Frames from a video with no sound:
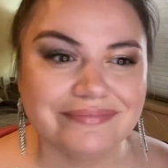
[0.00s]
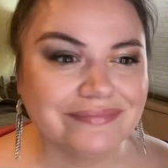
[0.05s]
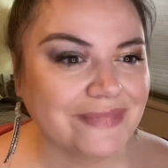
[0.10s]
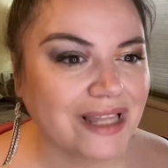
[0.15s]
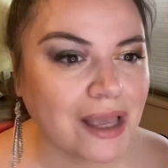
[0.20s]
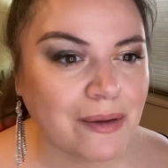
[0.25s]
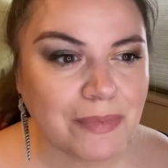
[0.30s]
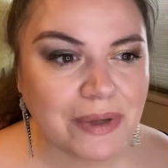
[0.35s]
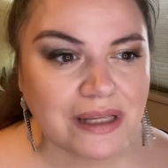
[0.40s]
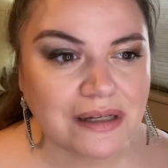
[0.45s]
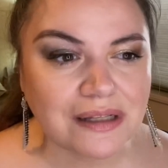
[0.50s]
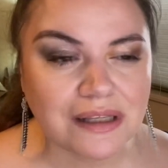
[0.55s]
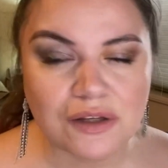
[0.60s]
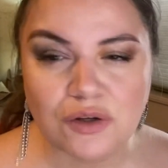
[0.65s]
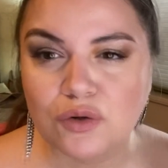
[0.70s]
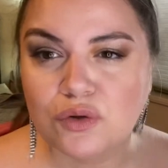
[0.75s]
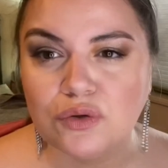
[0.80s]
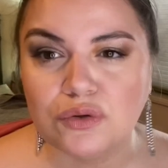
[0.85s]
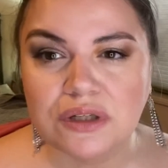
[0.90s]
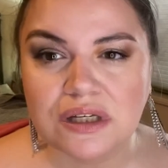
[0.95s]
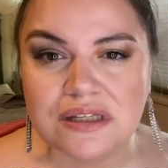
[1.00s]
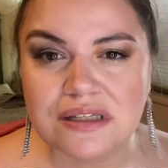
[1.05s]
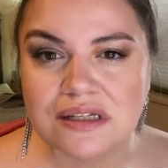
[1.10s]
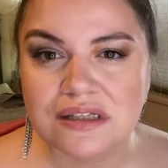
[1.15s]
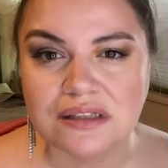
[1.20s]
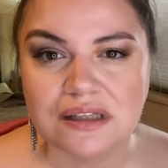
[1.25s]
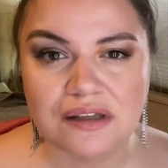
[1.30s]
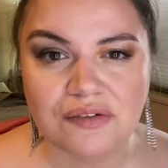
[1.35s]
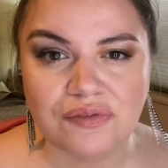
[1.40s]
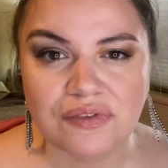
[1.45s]
I mean, like, who
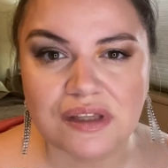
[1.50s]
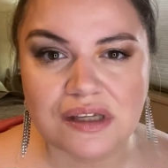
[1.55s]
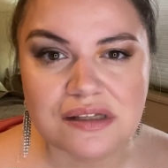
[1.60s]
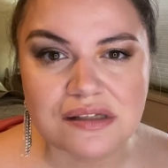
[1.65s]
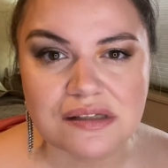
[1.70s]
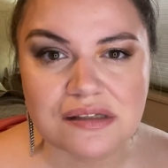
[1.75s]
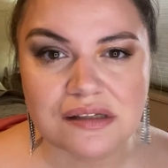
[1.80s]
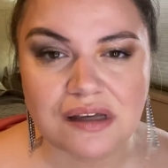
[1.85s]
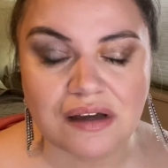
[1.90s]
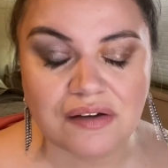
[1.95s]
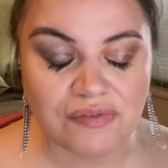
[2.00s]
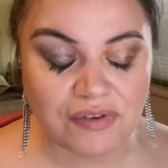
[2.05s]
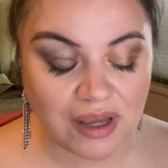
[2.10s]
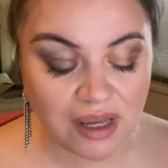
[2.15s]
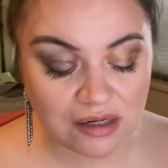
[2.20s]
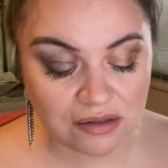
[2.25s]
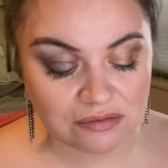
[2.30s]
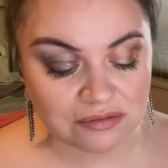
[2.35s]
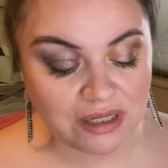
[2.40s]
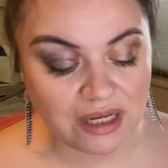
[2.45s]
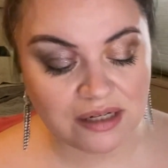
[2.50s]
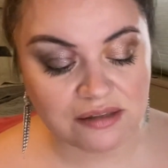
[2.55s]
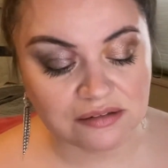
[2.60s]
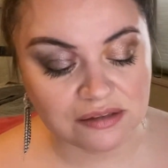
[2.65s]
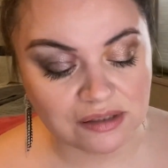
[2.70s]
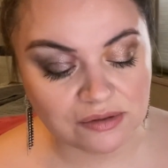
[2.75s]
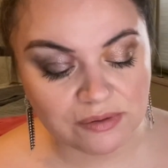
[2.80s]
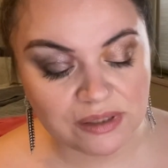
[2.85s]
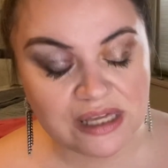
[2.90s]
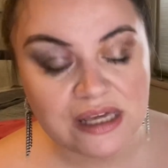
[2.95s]
doesn't love this stuff? I don't
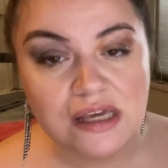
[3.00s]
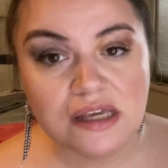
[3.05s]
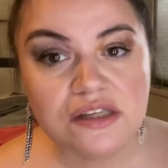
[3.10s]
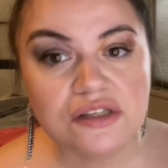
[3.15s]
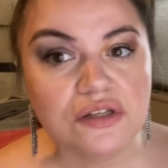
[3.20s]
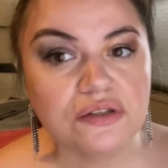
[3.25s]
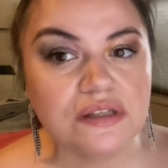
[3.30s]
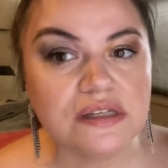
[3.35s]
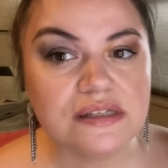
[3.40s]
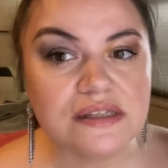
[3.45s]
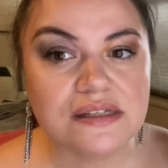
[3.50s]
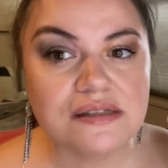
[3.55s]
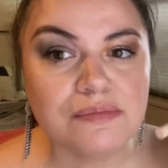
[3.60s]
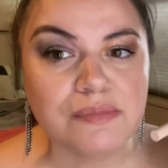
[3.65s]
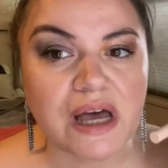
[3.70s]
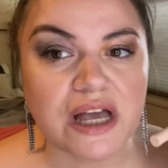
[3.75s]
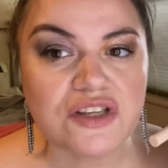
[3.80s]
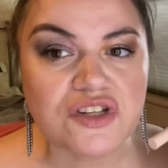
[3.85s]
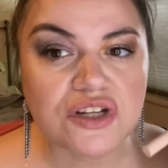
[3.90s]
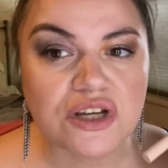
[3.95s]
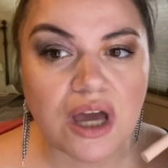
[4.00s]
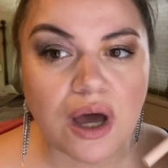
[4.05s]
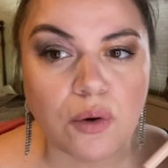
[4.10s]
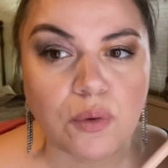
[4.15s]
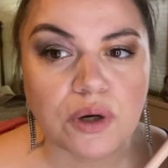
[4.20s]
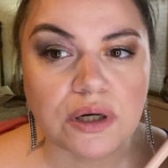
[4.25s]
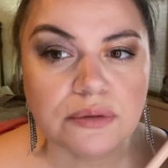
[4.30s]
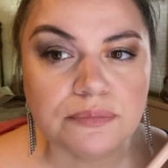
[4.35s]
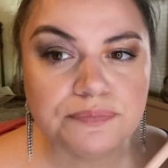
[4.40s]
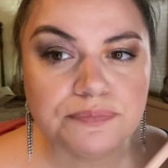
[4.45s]
know. So this is Magic Hour.